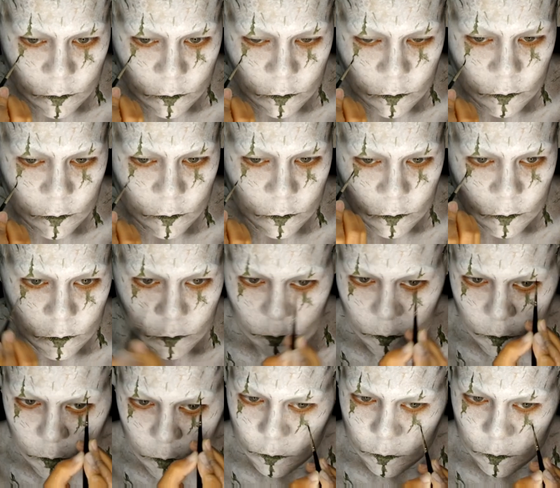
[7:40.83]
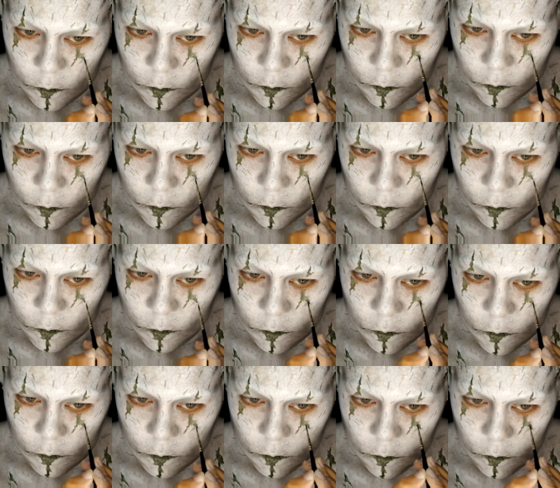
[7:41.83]
in and darkening the
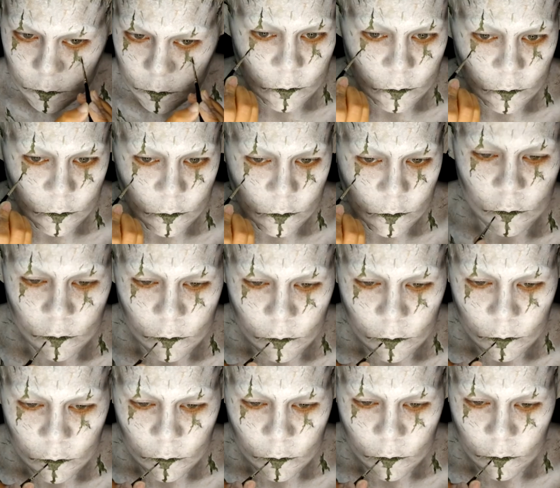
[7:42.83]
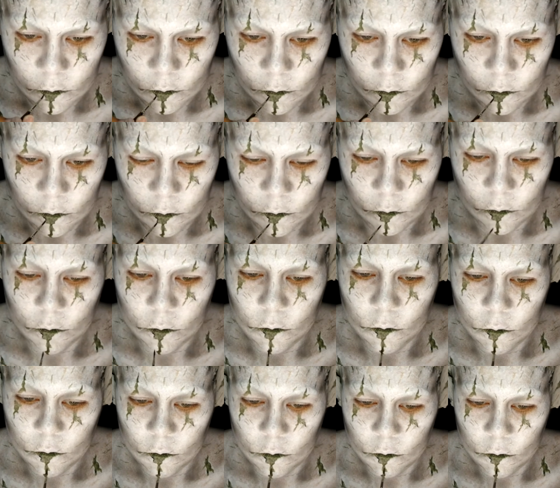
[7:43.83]
edges so that it has that
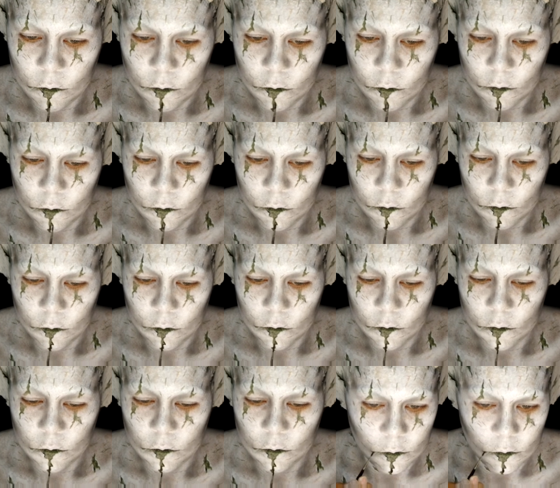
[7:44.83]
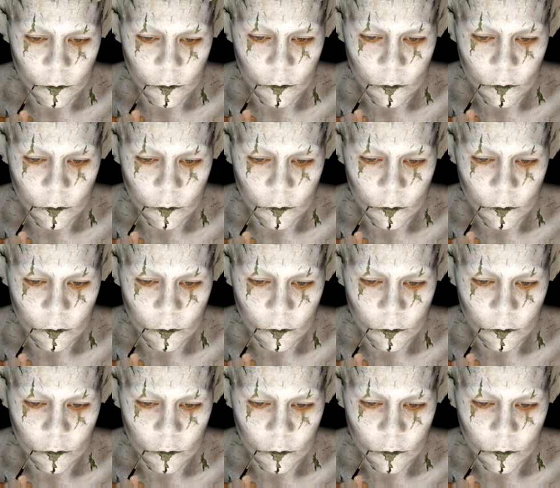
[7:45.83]
same 3D appearance.